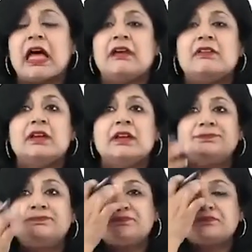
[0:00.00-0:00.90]
and
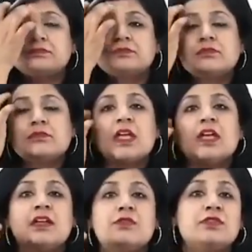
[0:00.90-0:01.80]

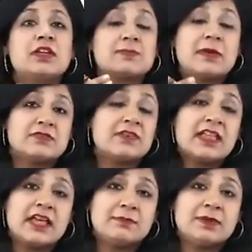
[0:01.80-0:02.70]
if the specific
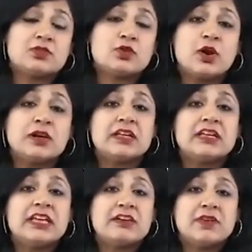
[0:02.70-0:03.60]
therapy is not
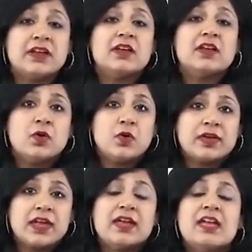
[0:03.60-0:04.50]
given,
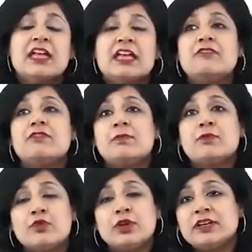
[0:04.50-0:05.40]
okay, even
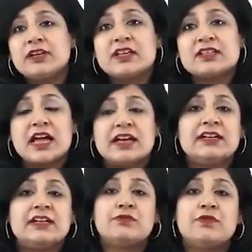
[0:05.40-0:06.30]
before it is
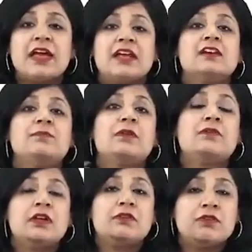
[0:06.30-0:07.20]
identified,
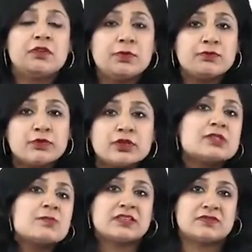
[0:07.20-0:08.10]
even before
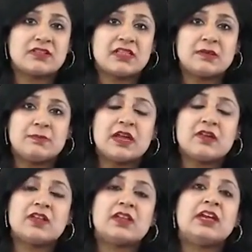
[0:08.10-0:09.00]
the specific therapy
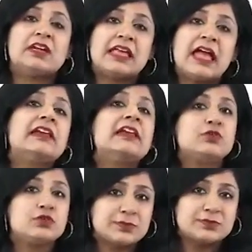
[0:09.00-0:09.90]
given, it can
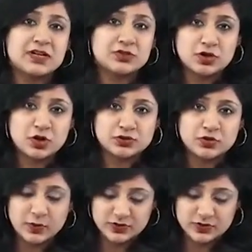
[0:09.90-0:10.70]
lead to substantial loss of